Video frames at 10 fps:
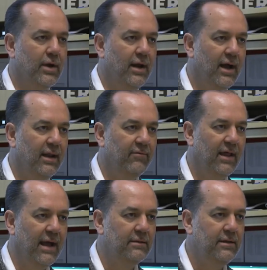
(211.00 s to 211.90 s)
train high
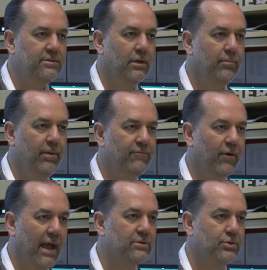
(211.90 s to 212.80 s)
level athletes and compete
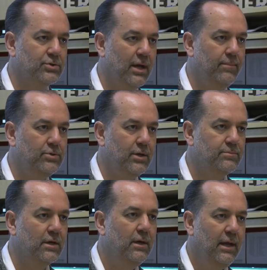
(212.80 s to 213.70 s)
for national
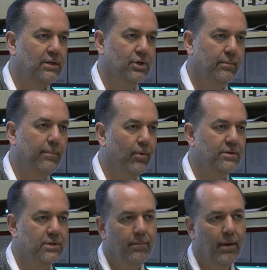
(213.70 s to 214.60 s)
championships is going to be
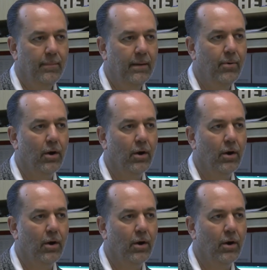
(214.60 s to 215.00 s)
present at Bell Bank